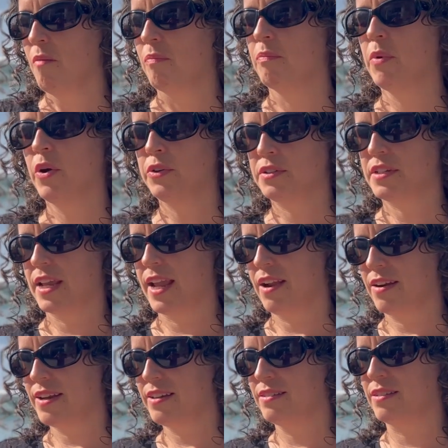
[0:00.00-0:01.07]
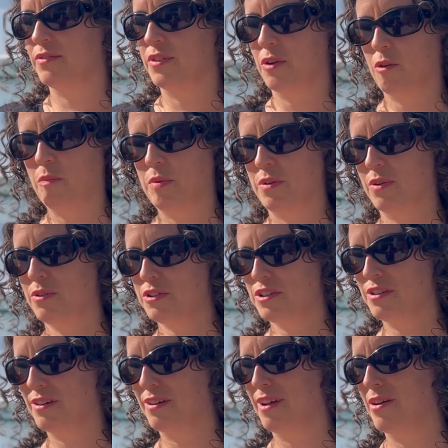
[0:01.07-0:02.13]
Most areas of the open
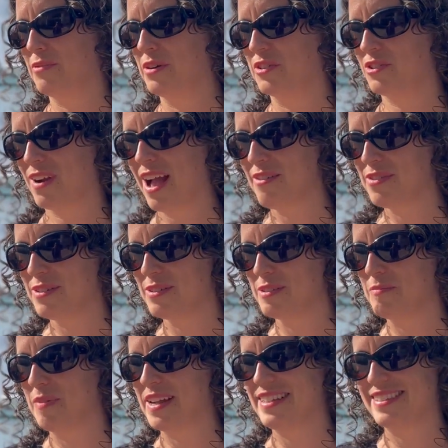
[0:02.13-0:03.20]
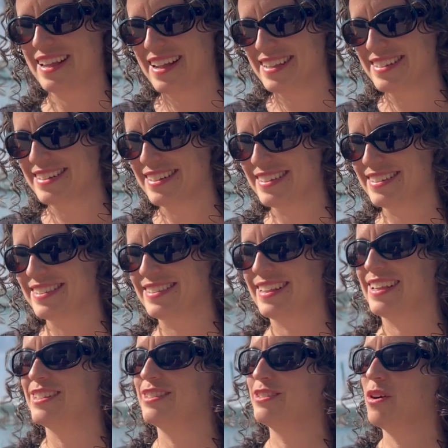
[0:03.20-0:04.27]
ocean are not well traveled by scientists,
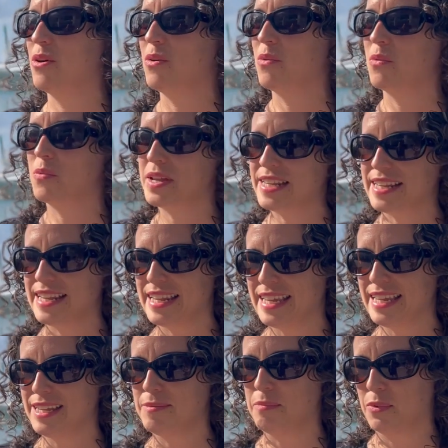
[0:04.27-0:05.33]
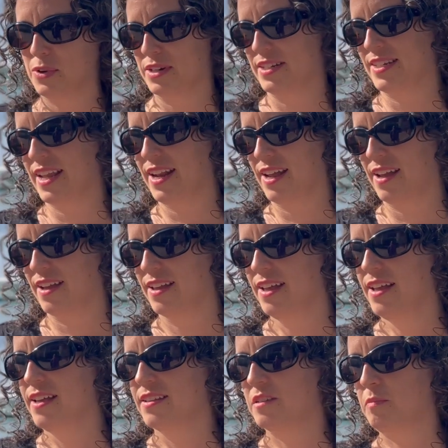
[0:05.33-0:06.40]
and so we need more data
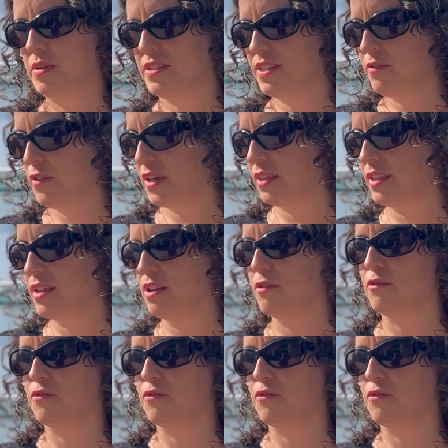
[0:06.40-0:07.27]
specifically